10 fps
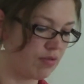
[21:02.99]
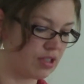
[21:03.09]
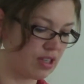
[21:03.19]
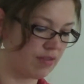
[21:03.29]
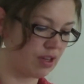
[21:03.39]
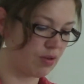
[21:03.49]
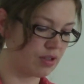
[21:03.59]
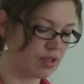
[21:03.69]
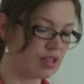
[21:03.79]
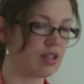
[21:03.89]
receiving,
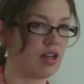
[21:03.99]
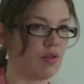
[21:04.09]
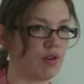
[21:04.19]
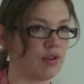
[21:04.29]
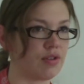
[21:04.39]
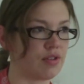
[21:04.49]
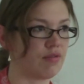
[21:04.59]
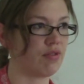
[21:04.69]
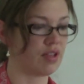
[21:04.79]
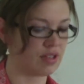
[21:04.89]
or soliciting orders for the